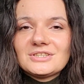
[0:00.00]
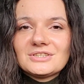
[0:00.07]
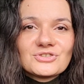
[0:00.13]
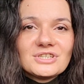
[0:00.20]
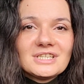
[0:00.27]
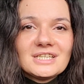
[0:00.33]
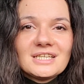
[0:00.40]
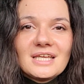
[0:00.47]

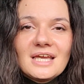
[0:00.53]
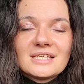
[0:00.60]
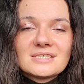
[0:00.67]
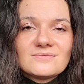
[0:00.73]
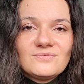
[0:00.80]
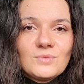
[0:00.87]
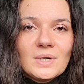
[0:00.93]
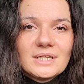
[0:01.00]
treat it
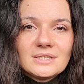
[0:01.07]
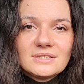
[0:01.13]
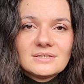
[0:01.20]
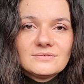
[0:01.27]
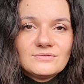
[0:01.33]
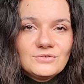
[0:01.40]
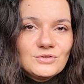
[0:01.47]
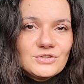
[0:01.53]
as one
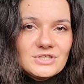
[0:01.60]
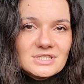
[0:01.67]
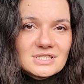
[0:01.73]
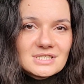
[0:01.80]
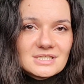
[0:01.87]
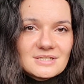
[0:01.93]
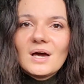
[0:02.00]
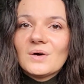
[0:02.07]

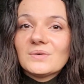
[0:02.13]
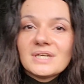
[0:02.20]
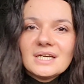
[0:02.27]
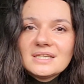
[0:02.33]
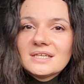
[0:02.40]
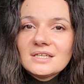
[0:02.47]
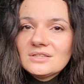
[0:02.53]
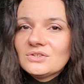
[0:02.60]
voice. How
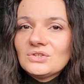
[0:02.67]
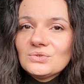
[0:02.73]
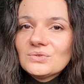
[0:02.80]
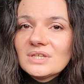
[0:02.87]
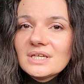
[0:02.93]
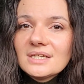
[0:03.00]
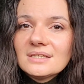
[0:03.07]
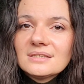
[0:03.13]
can I do
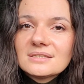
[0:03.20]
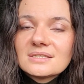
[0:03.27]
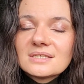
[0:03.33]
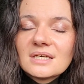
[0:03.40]
that?